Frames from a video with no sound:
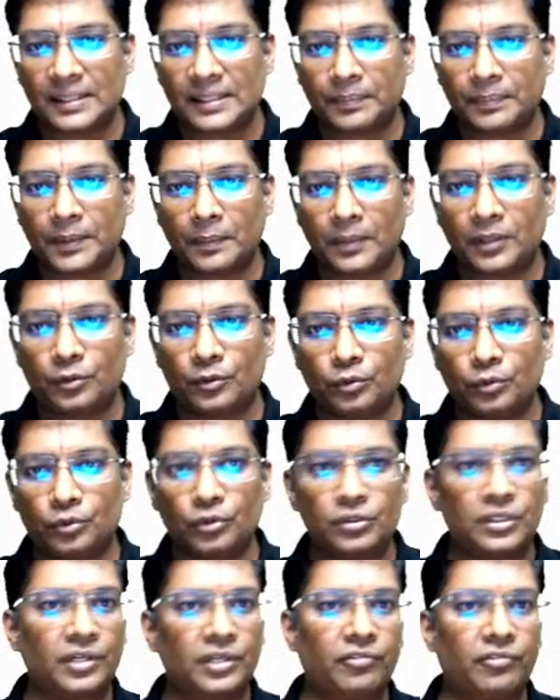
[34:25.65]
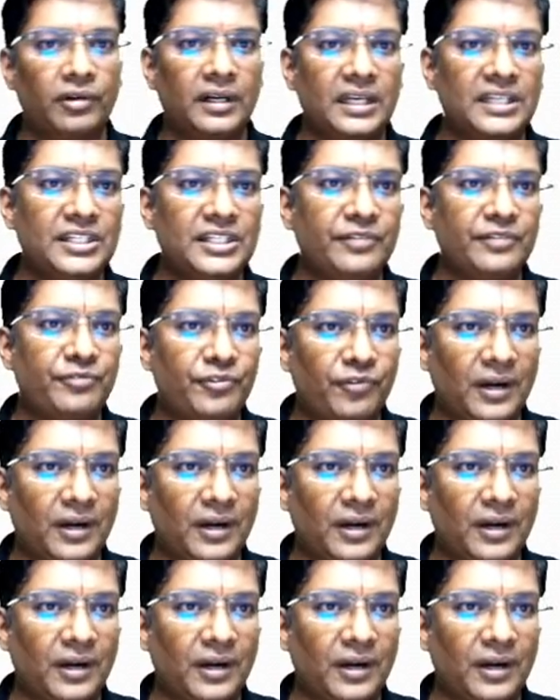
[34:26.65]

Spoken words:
September 2020 shift